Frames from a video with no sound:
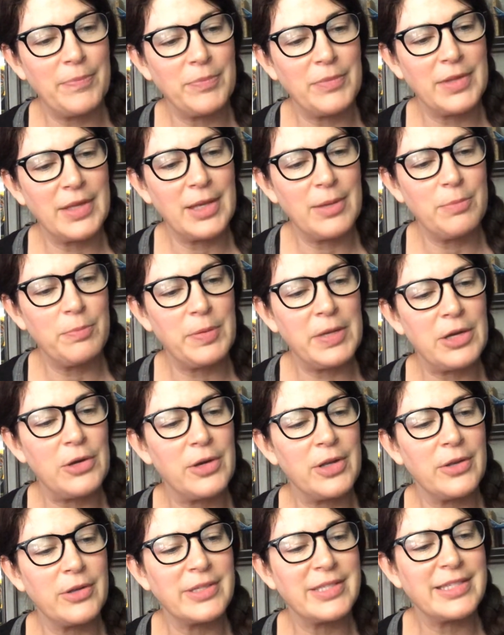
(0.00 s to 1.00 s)

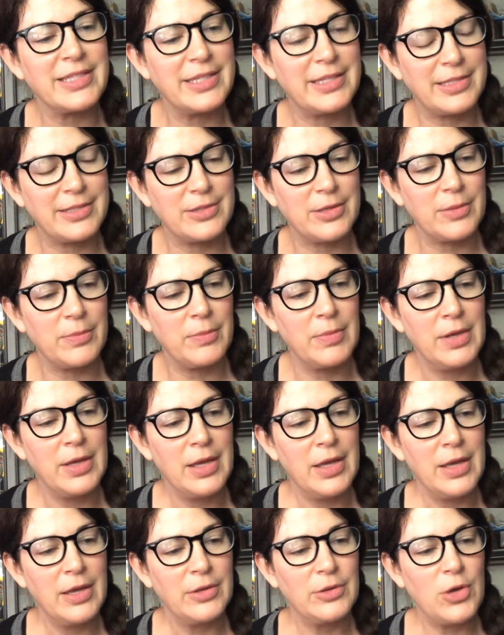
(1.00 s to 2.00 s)
imperial system,
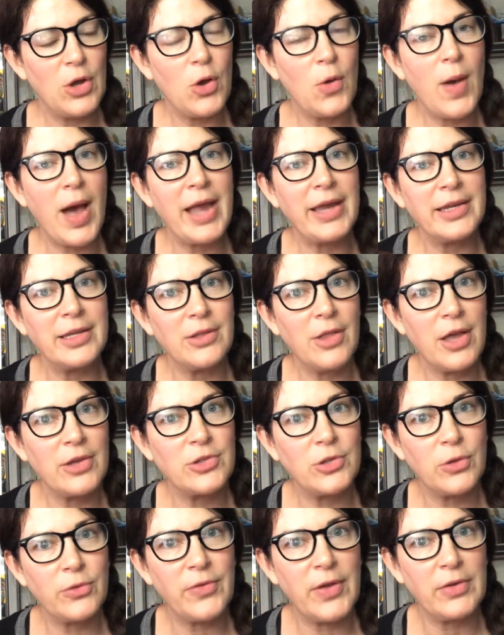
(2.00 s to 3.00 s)
no
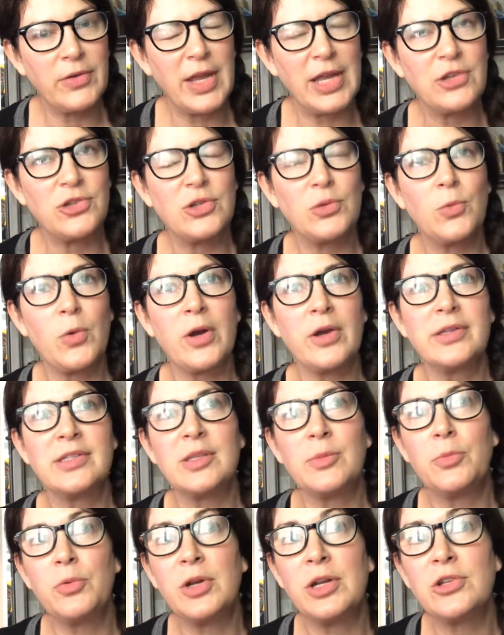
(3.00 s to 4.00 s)
ideological foundation, whereas
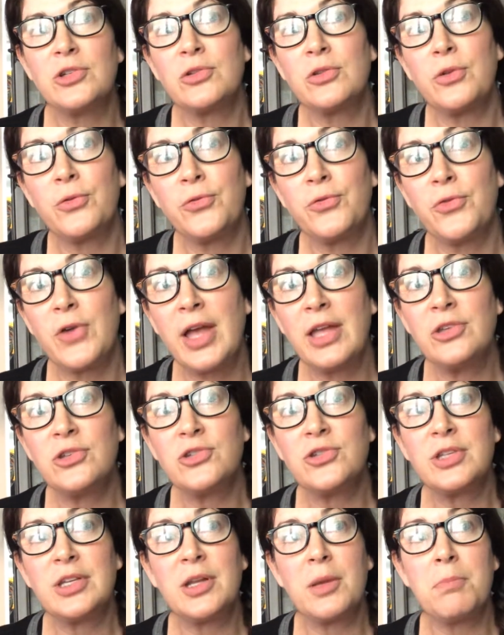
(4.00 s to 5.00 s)
the British or the
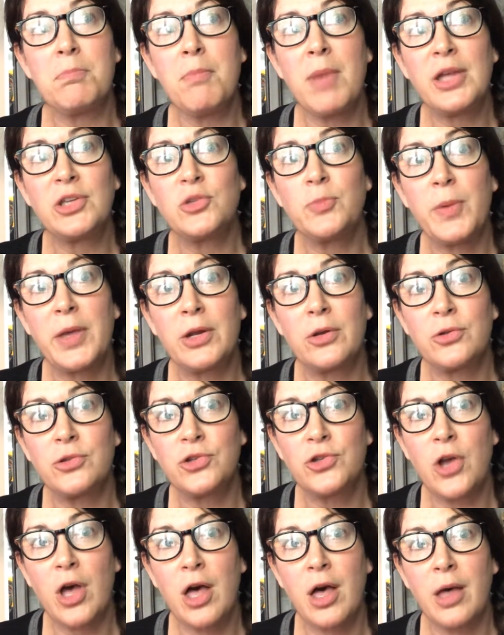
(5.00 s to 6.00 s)
French did a much better
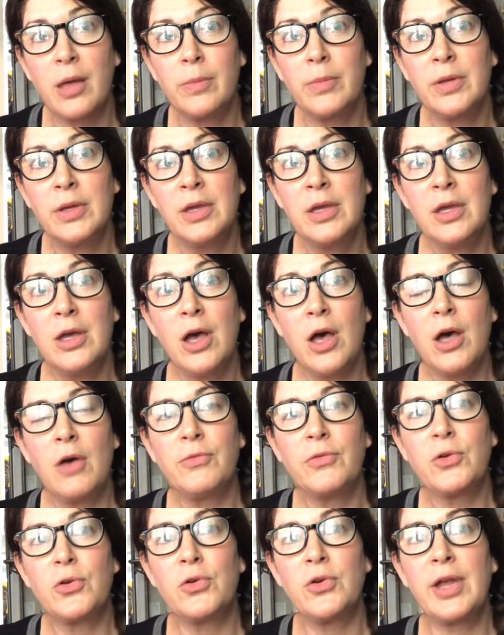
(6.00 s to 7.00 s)
job
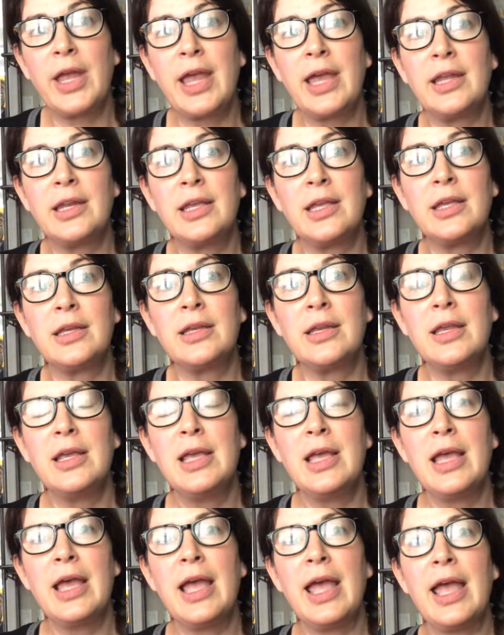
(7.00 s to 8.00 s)
of creating
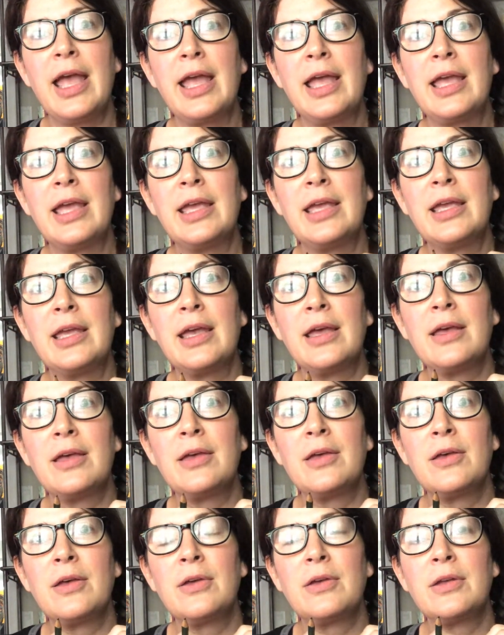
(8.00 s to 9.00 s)

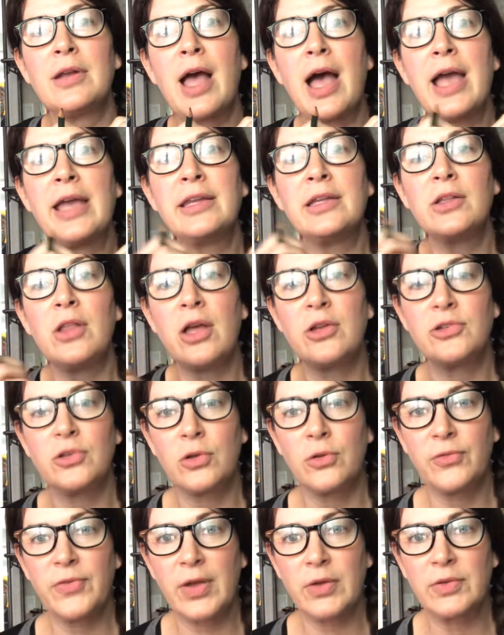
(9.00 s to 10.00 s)
an
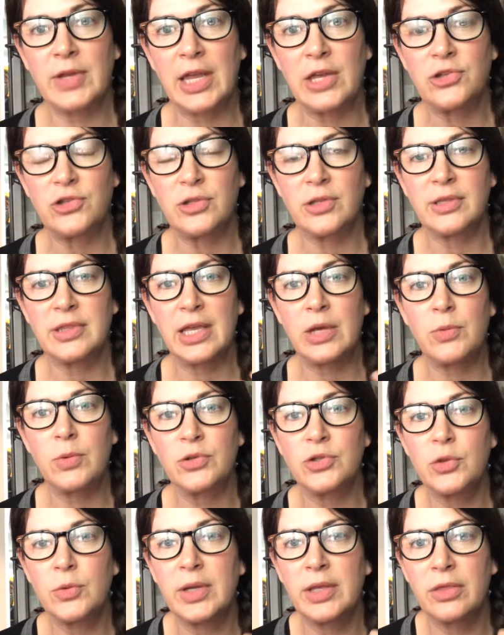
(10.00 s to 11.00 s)
ideological foundation that they
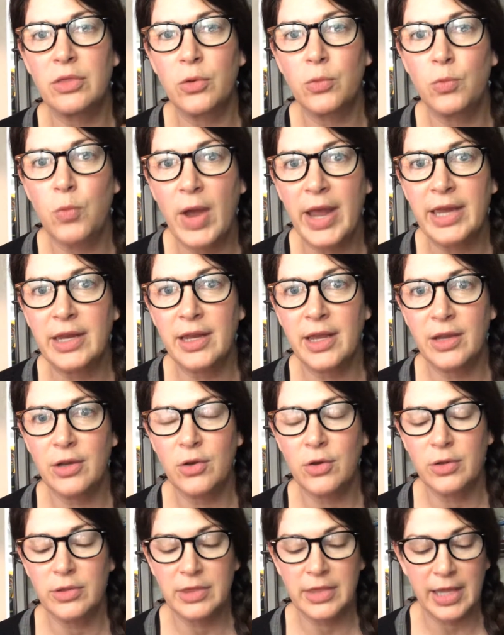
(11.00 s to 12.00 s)
were doing the right
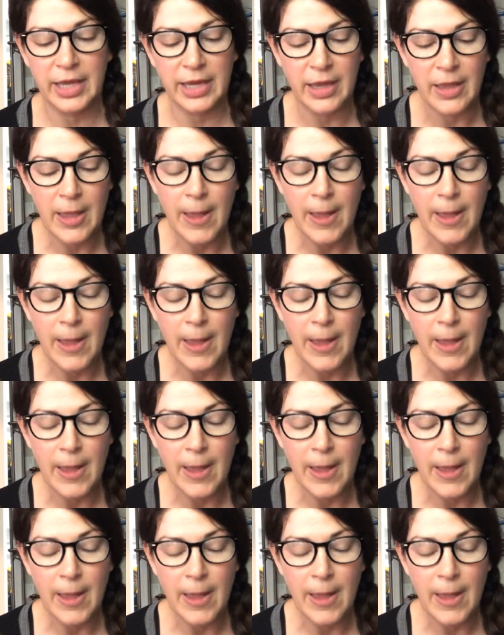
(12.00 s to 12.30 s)
and good thing.